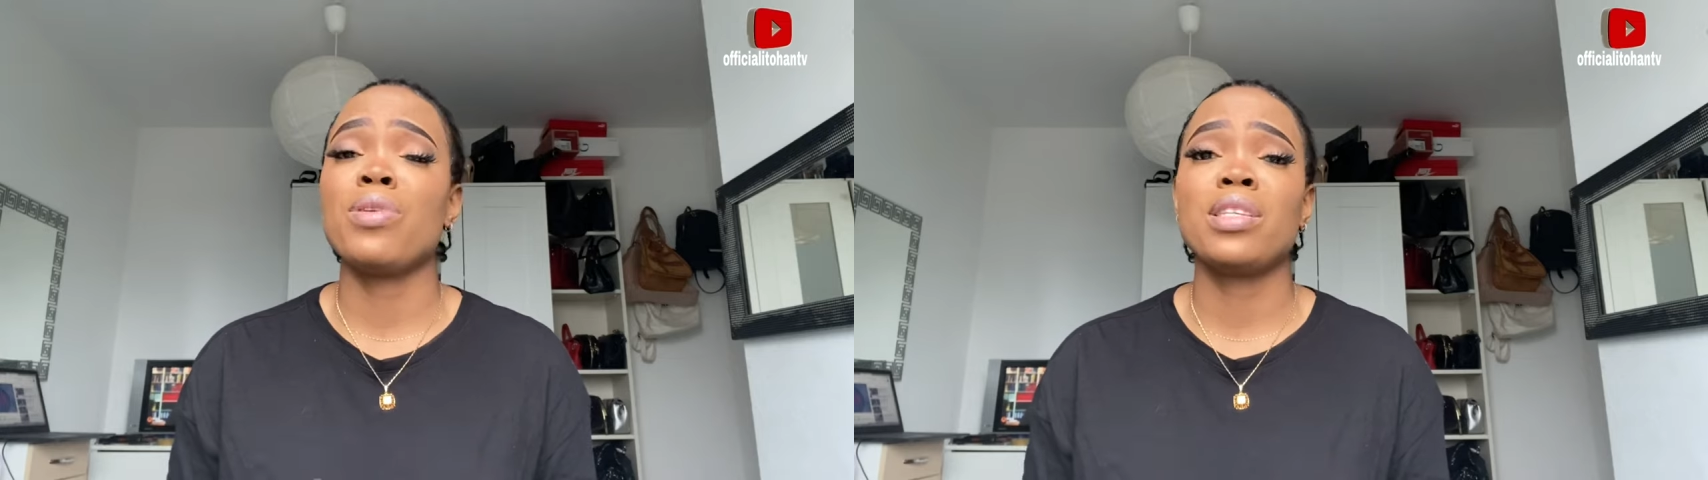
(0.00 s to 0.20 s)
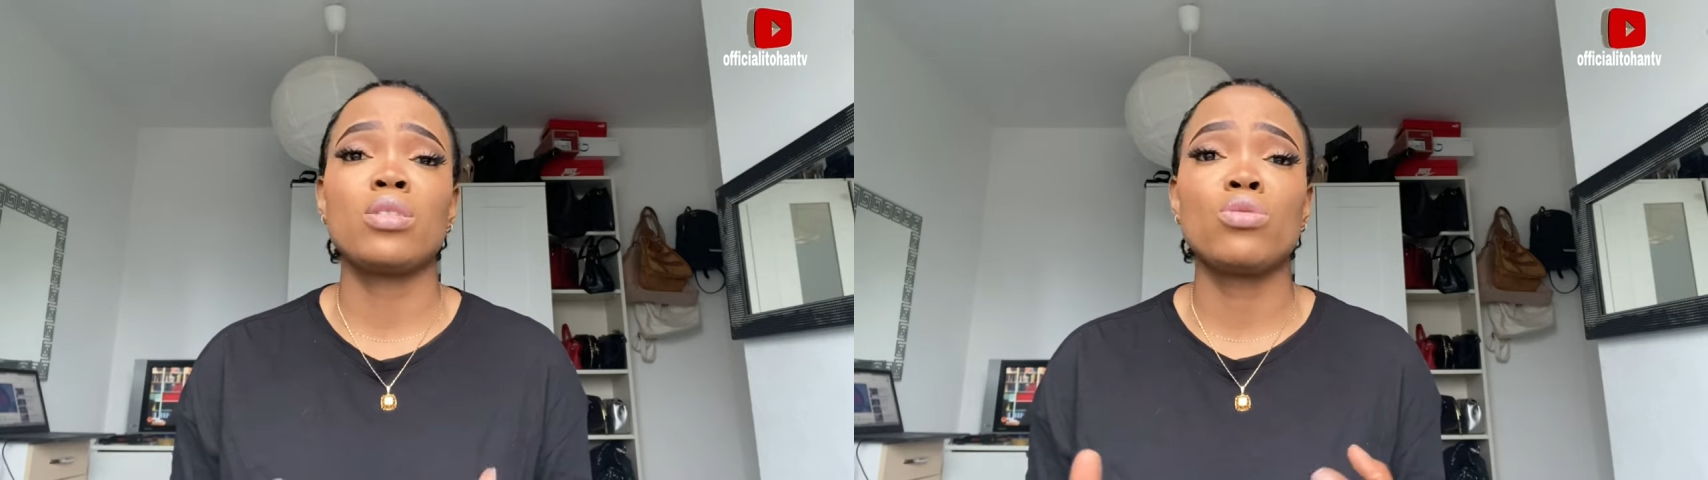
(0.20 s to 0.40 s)

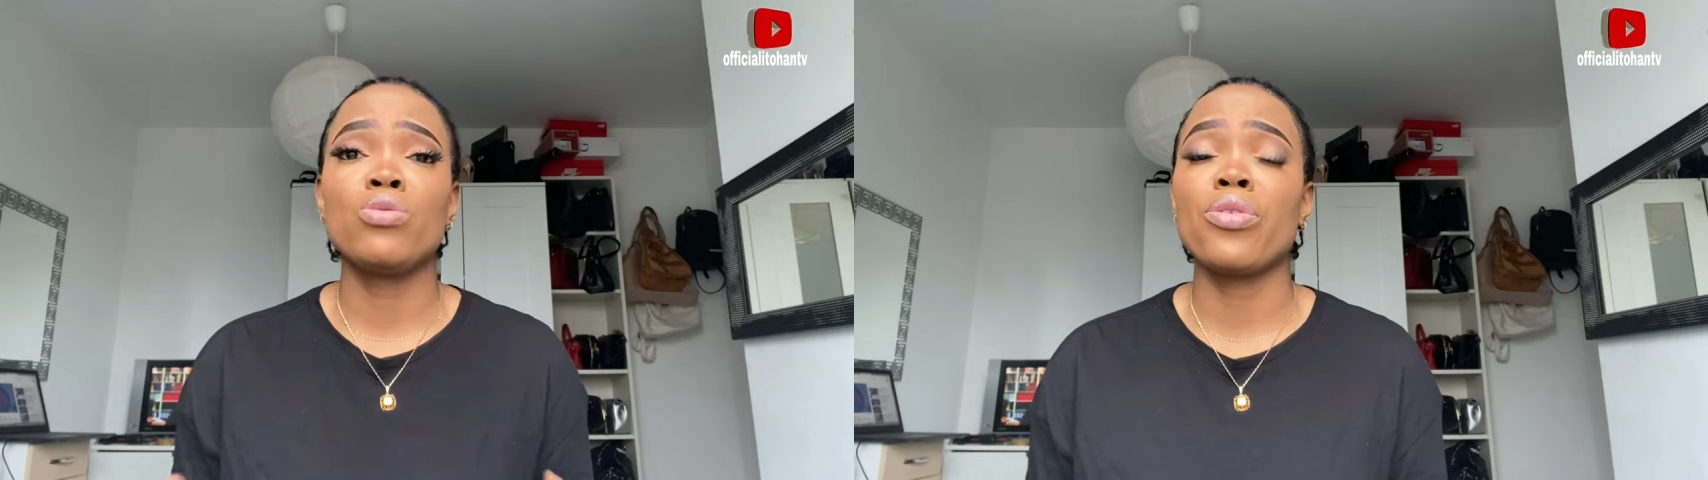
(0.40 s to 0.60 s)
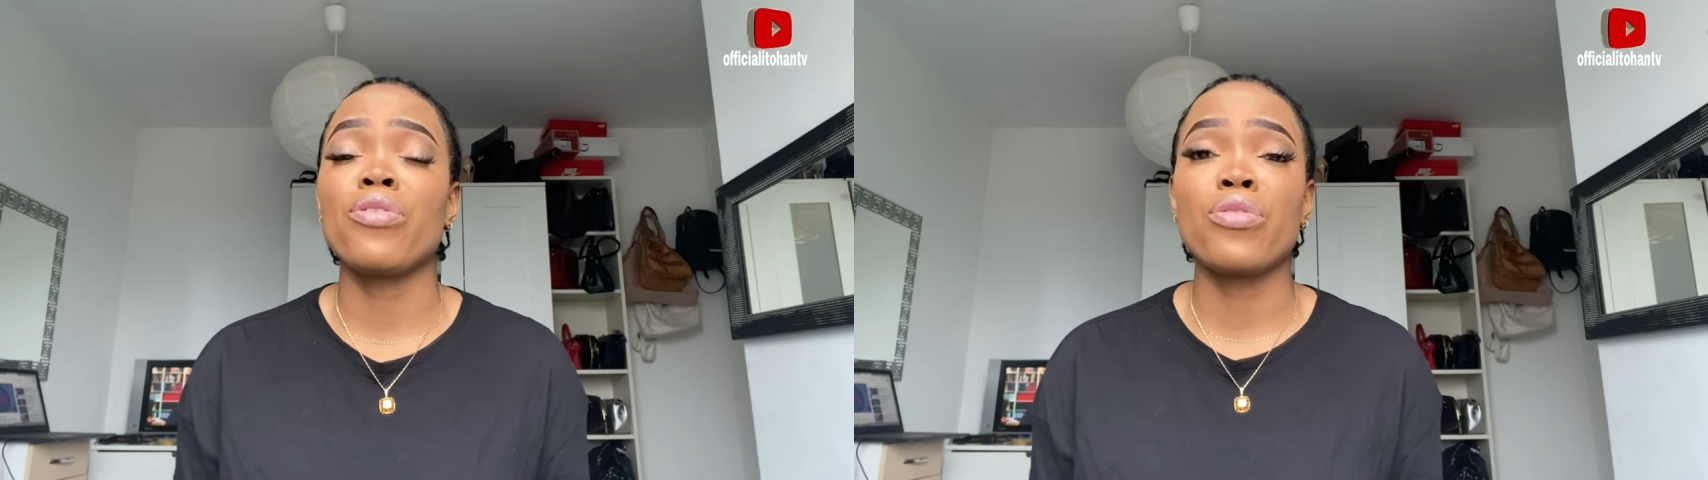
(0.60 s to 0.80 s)
please
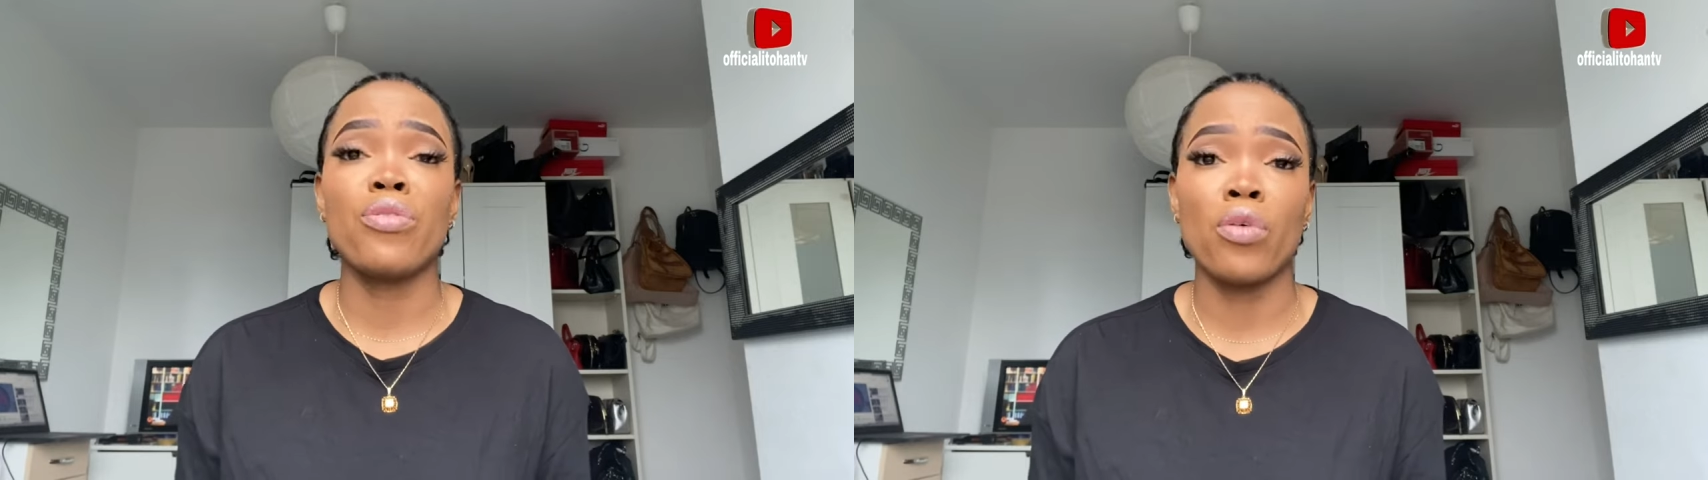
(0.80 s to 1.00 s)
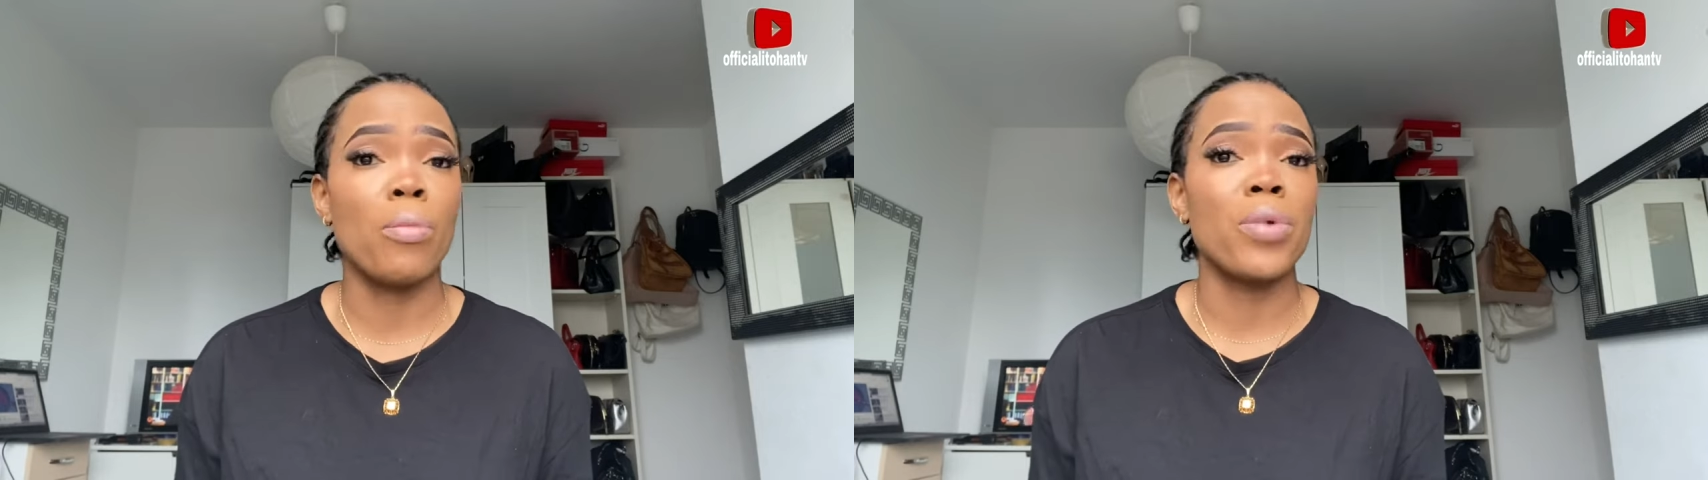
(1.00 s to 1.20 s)
do review for